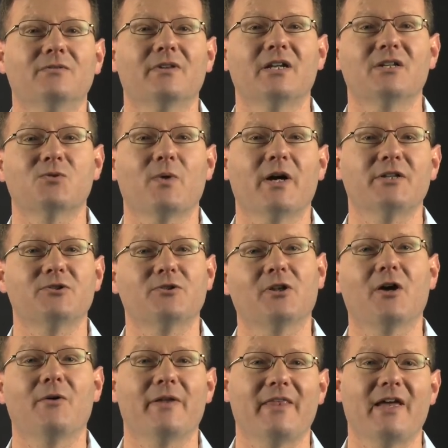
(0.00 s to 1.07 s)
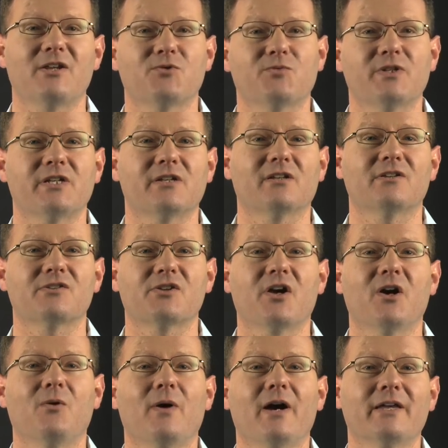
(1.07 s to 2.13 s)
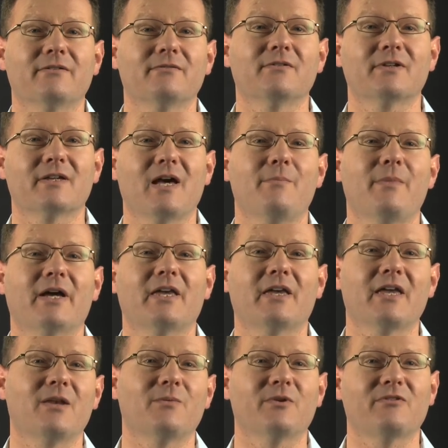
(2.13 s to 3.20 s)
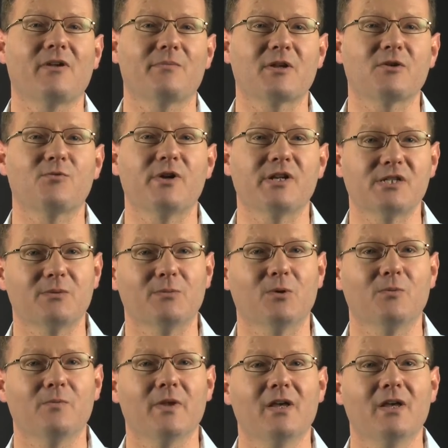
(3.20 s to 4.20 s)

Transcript: that is way too low and that is ridiculous, go away, come back again with something reasonable.